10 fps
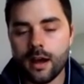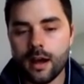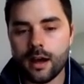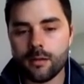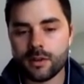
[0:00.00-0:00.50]

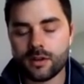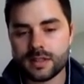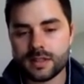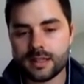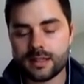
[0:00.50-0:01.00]
The
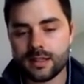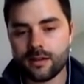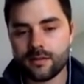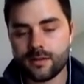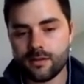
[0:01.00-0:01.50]
crystallized
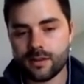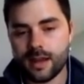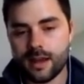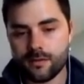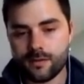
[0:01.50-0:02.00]
stuff, even
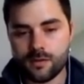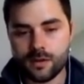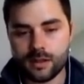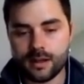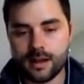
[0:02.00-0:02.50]
that, if you
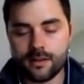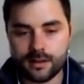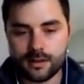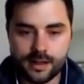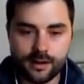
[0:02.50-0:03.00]
can get it out of
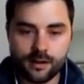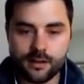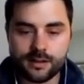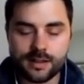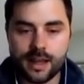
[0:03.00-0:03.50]
the container
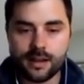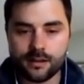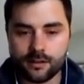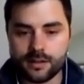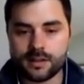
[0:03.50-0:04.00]
into the tank,
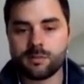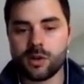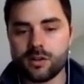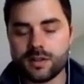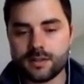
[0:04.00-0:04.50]
it'll
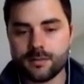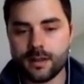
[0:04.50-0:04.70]
disperse.